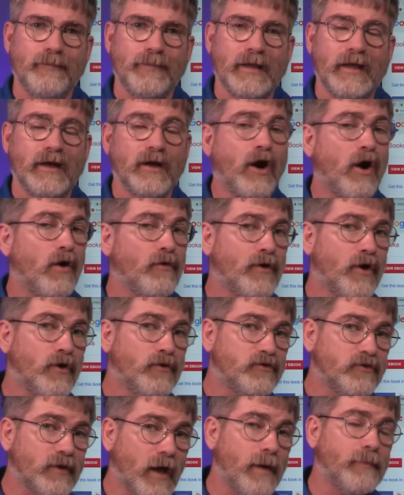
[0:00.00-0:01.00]
and although
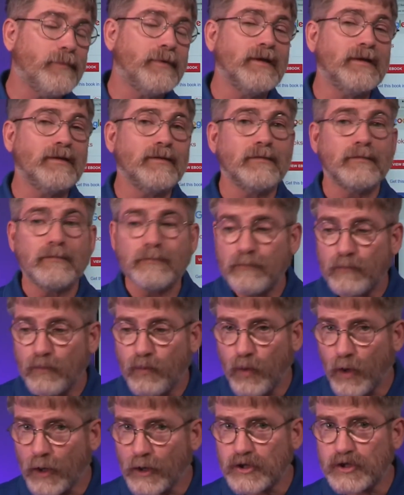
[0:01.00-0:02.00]
some can
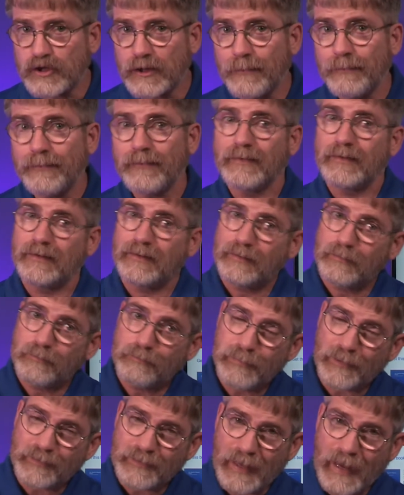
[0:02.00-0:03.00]
worship,
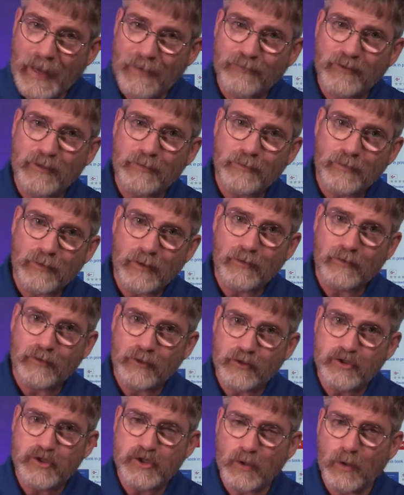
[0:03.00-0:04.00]
but they have to,
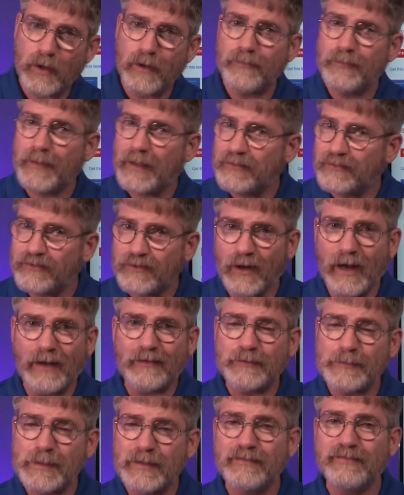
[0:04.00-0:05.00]
Yeshua, they still
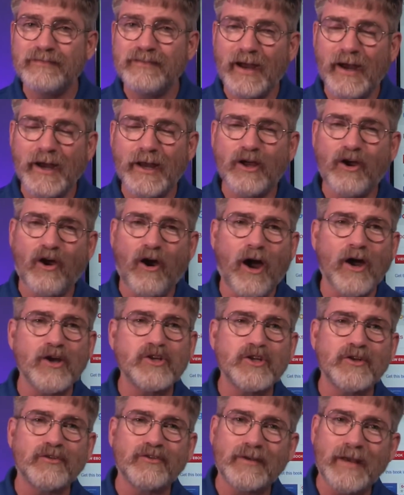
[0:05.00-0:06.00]
have to be very
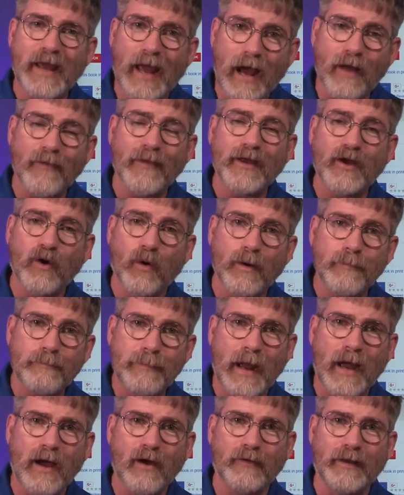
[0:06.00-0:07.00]
cautious in how they go
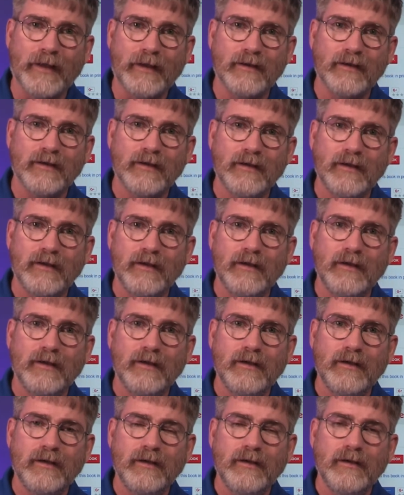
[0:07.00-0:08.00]
about it,
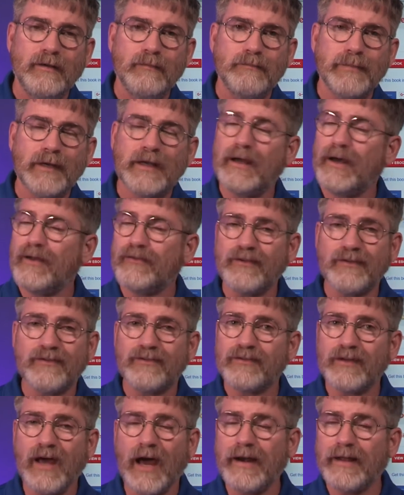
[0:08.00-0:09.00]
because
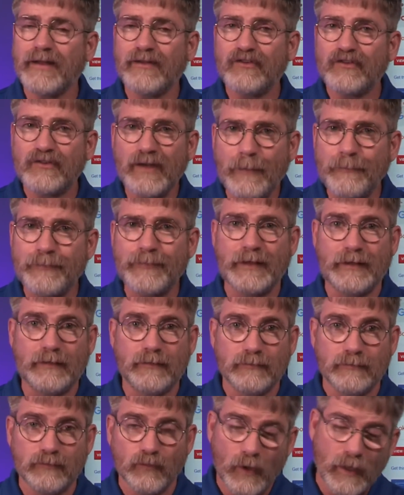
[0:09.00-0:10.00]
it's not
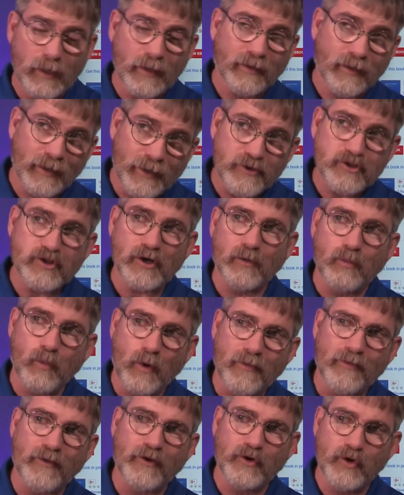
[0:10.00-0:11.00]
accepted, well, unless you're in
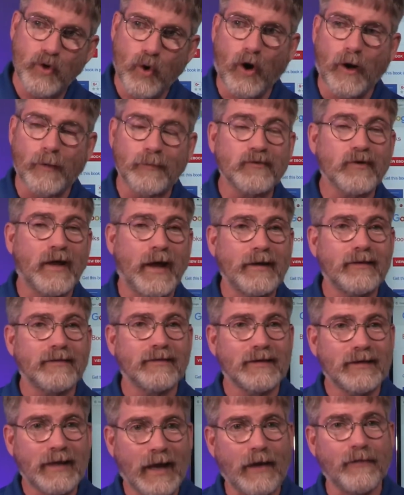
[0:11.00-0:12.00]
one of the norms like
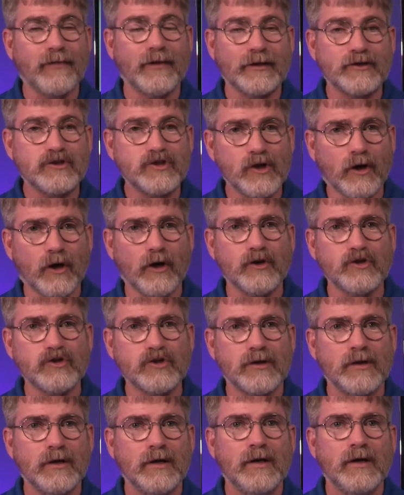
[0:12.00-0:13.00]
the Catholic
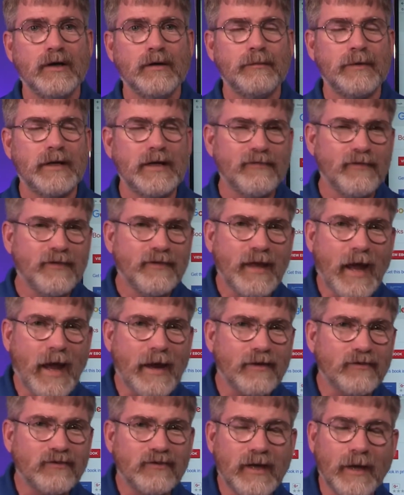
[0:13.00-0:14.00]
Church, but even
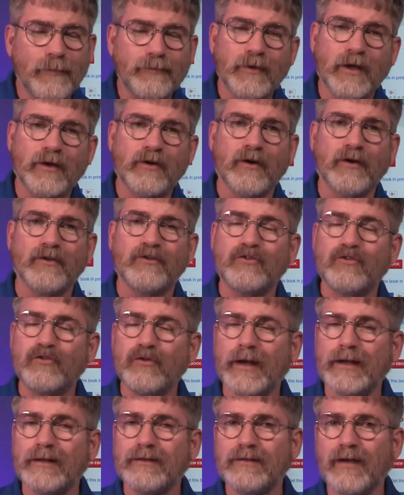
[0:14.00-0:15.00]
that is kept under a
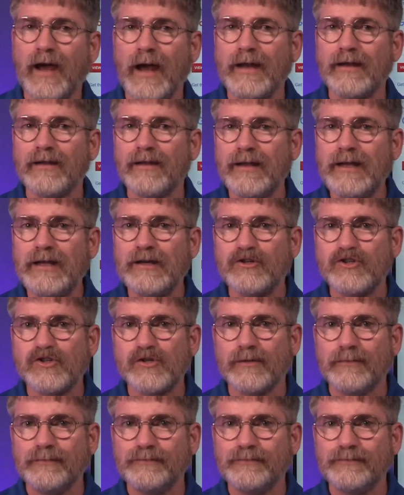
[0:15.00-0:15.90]
strict, tight leash.